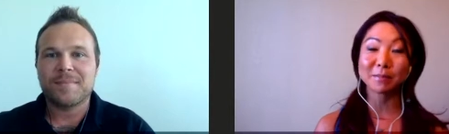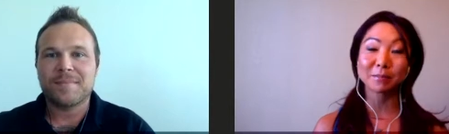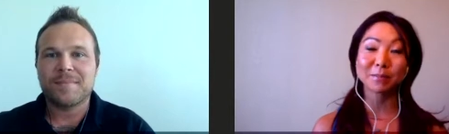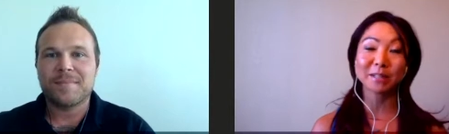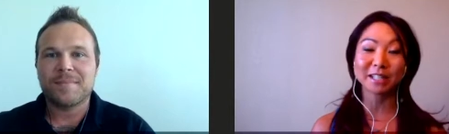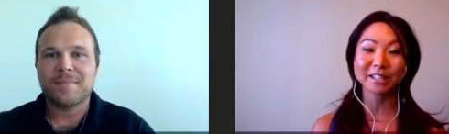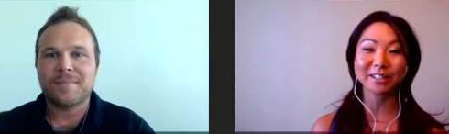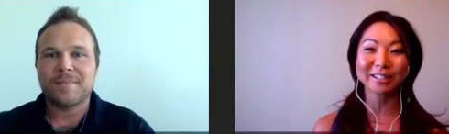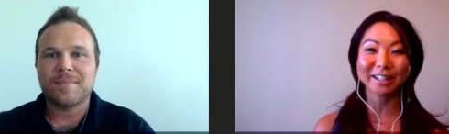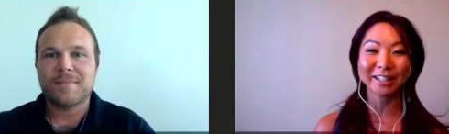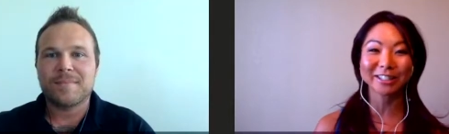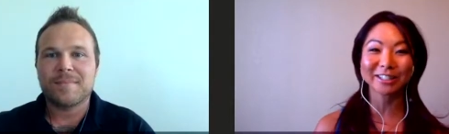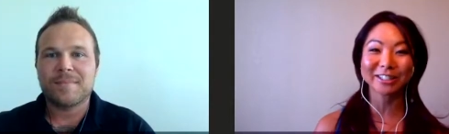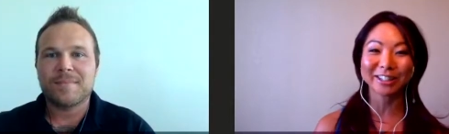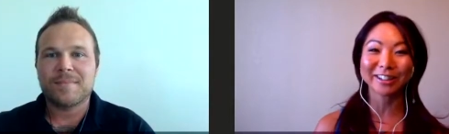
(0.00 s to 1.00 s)
Speaker 1: potentially
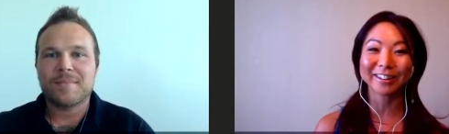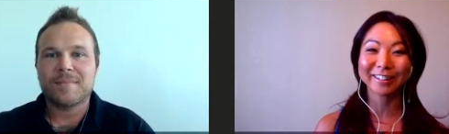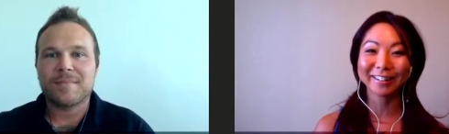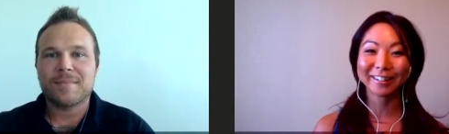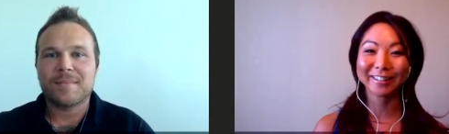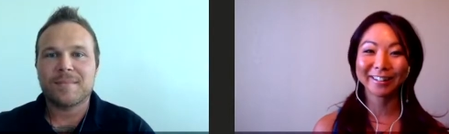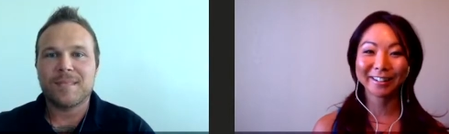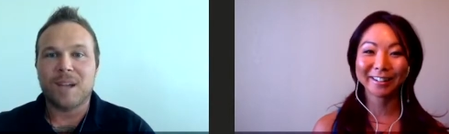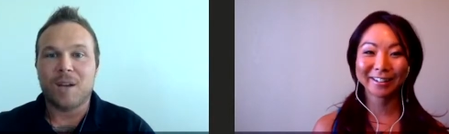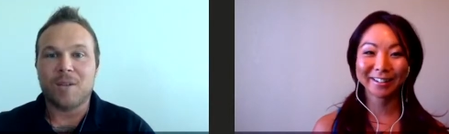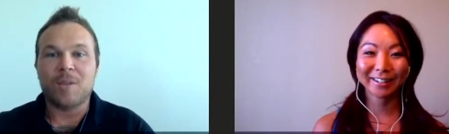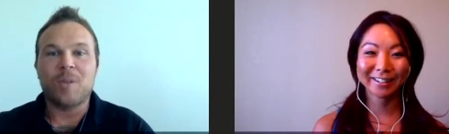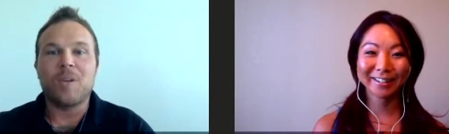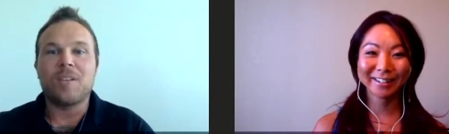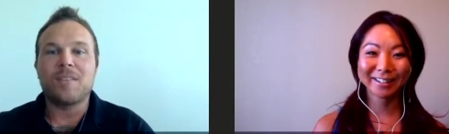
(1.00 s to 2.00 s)
next year.
Speaker 2: Oh,
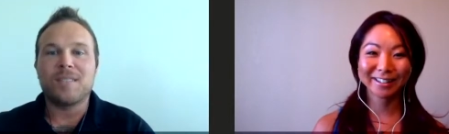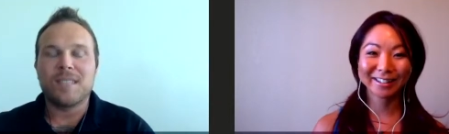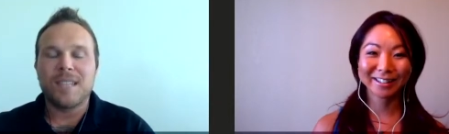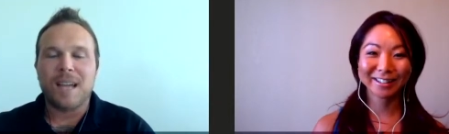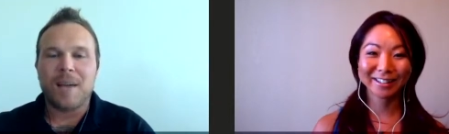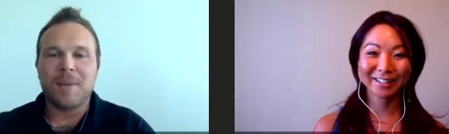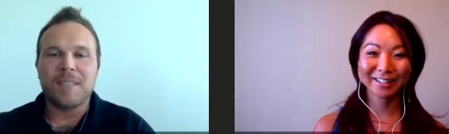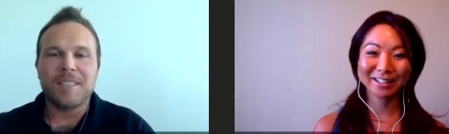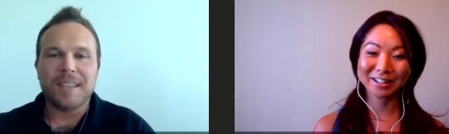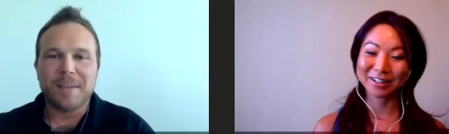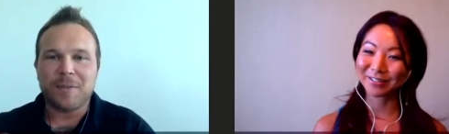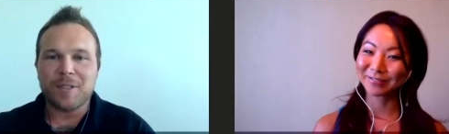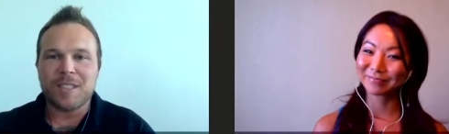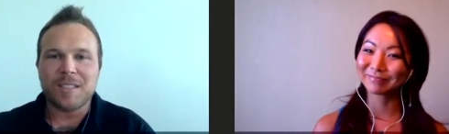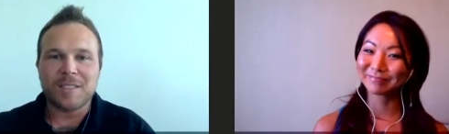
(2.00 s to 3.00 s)
cool. I mean, so, San
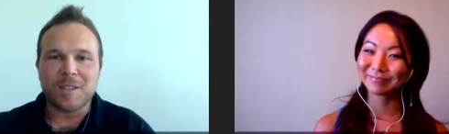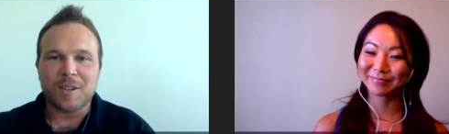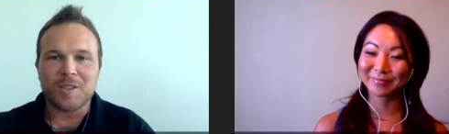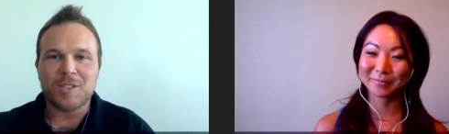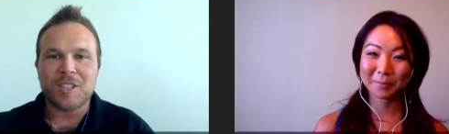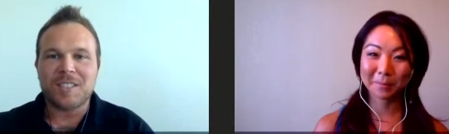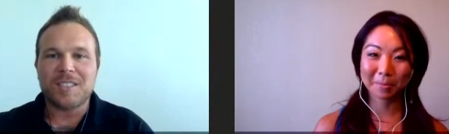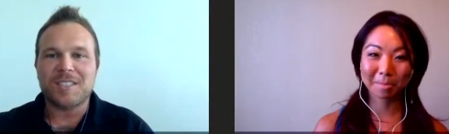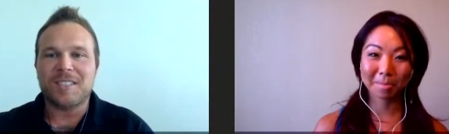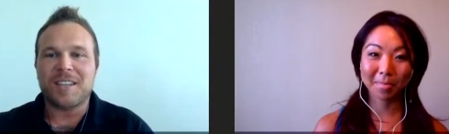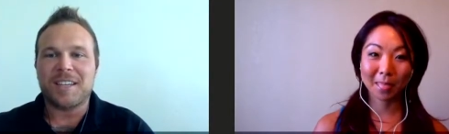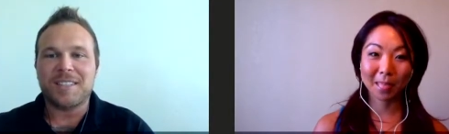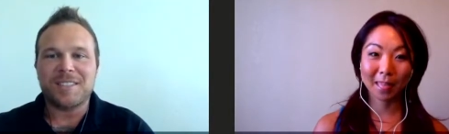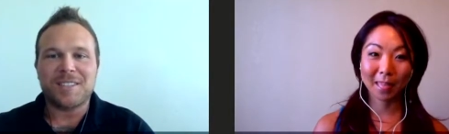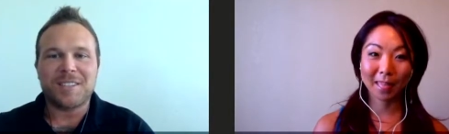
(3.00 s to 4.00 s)
Francisco is just as
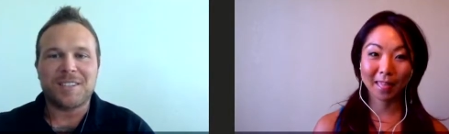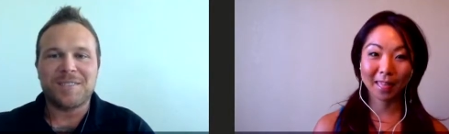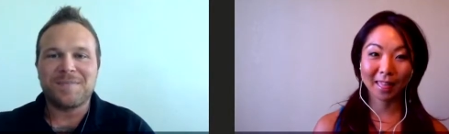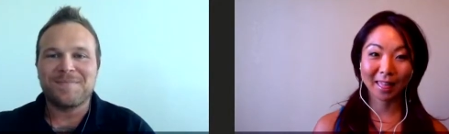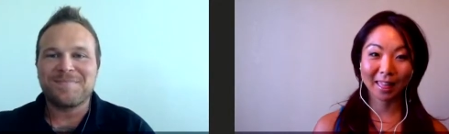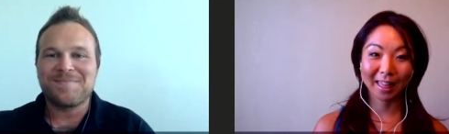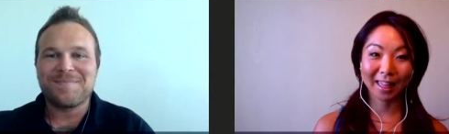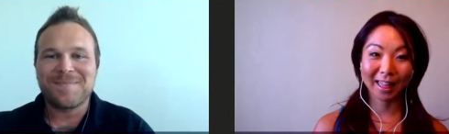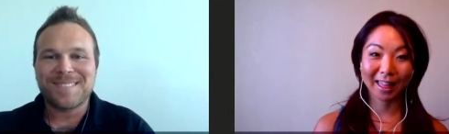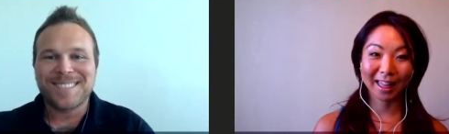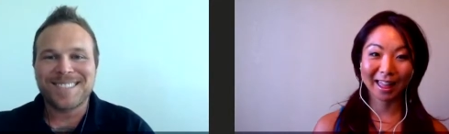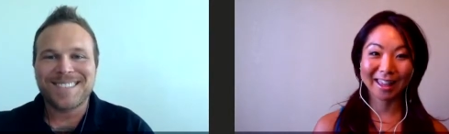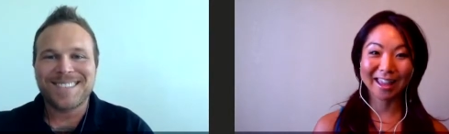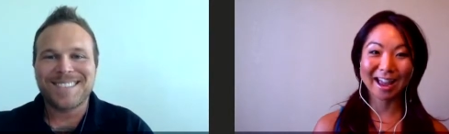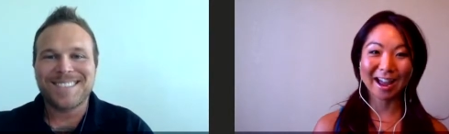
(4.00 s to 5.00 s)
nice, so.
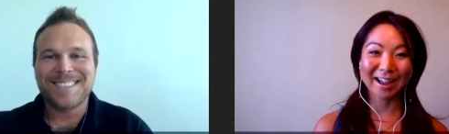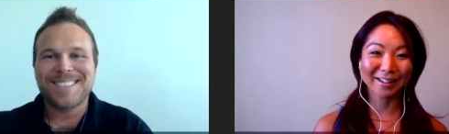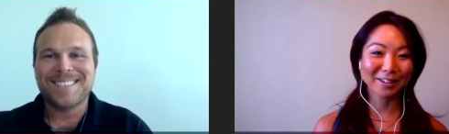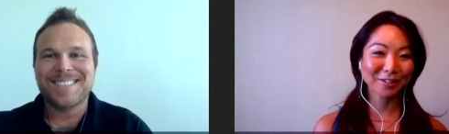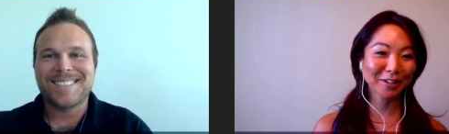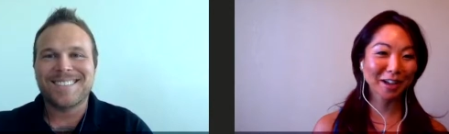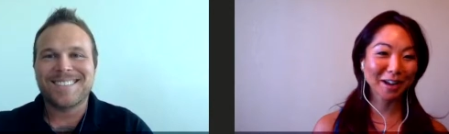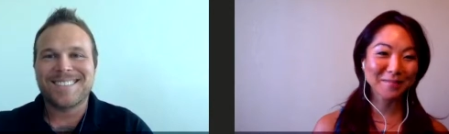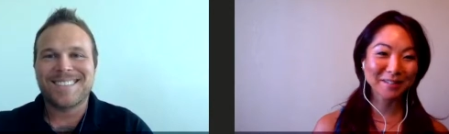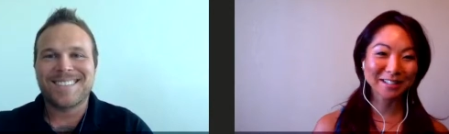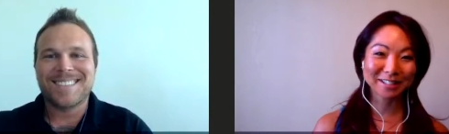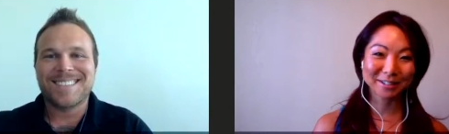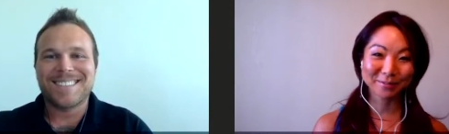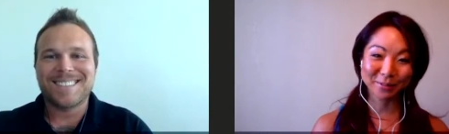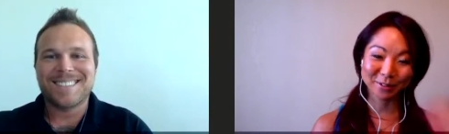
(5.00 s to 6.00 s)
Speaker 1: Yeah, you'll get a
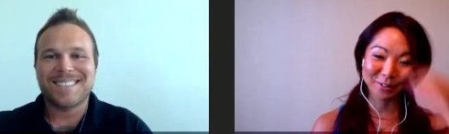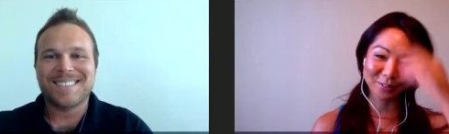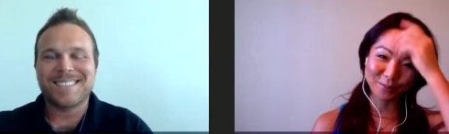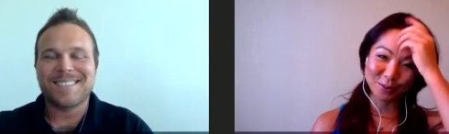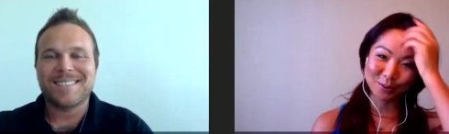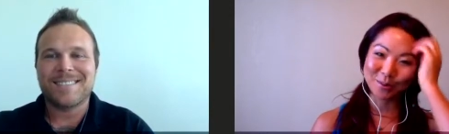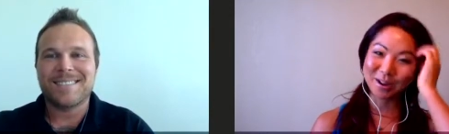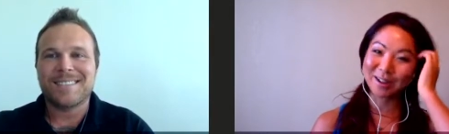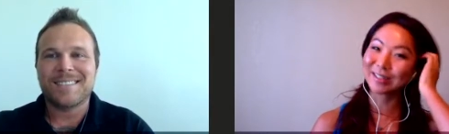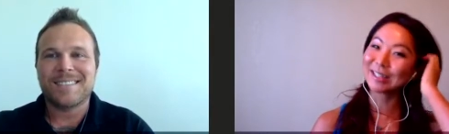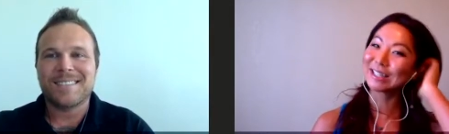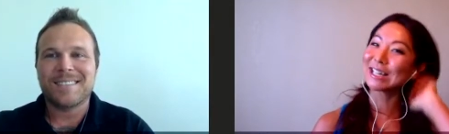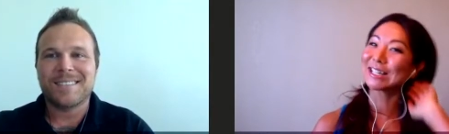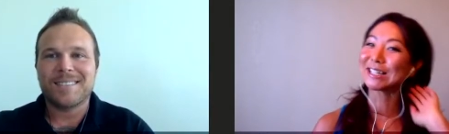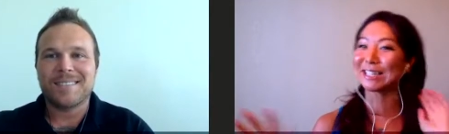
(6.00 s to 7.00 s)
mixture of both. If you want the
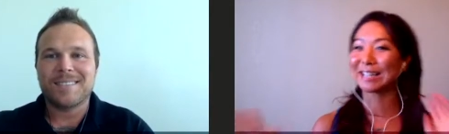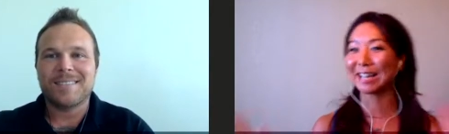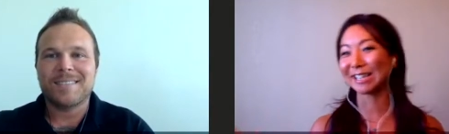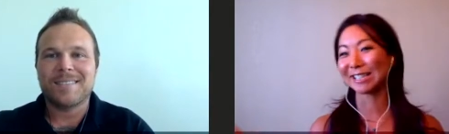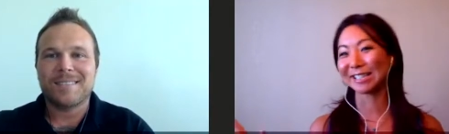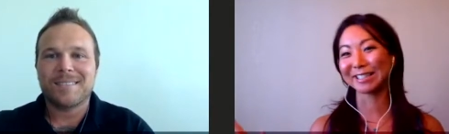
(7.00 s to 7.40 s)
destination